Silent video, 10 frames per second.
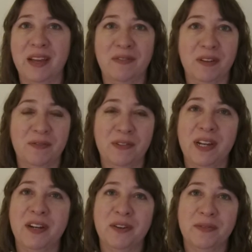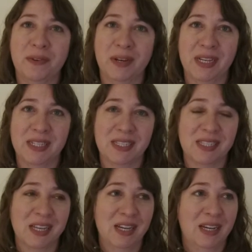feel free in your
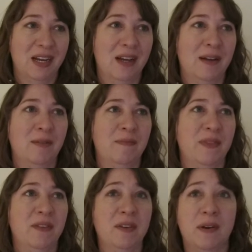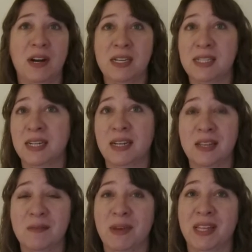voice. If you are sticking to
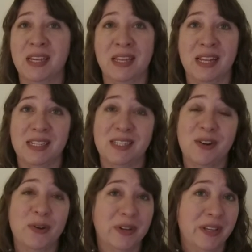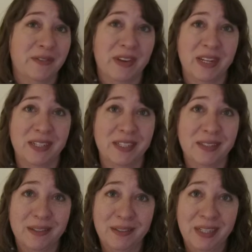the melody, that's totally fine
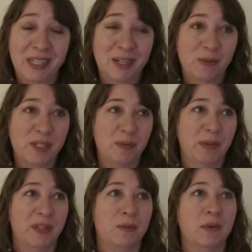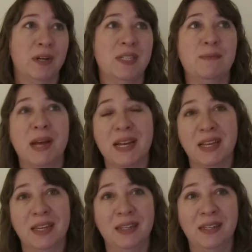too. Once you put the words back
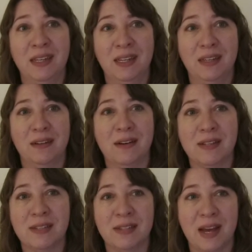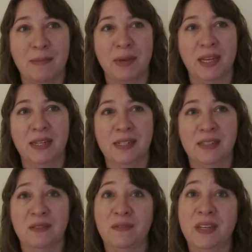in, you're also tapping into
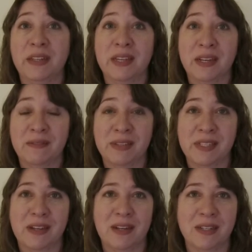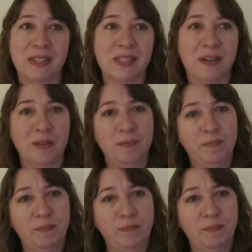the feeling of the song. So